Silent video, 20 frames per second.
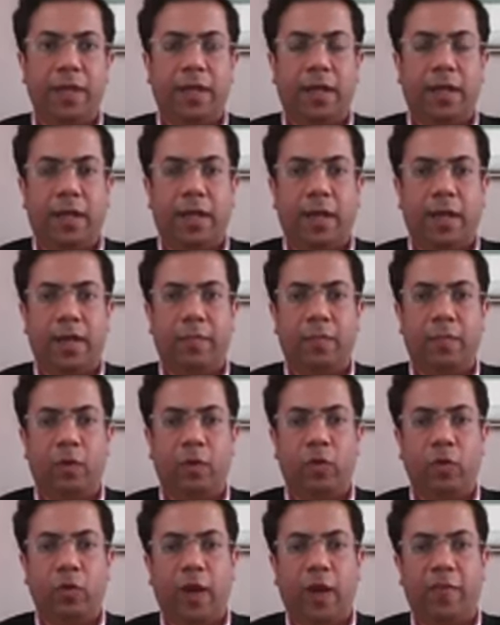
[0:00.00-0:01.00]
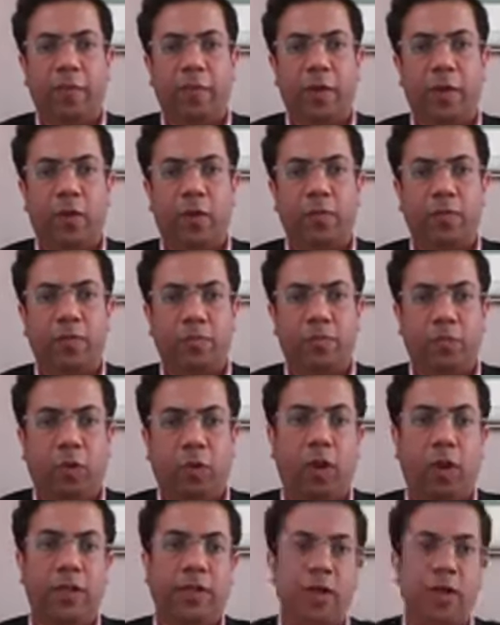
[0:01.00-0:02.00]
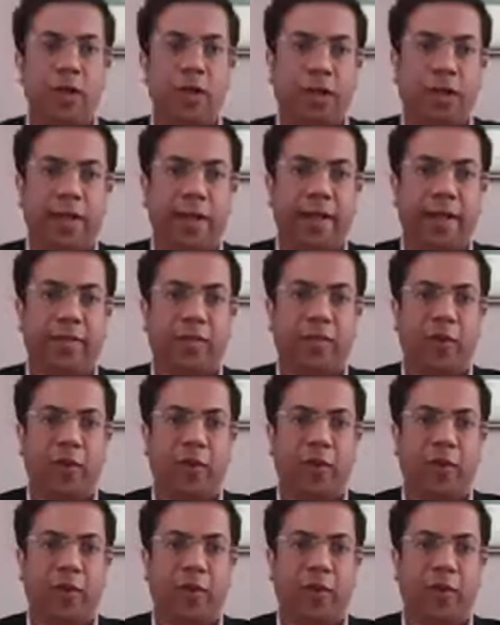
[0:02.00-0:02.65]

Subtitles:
You have been on all three sides.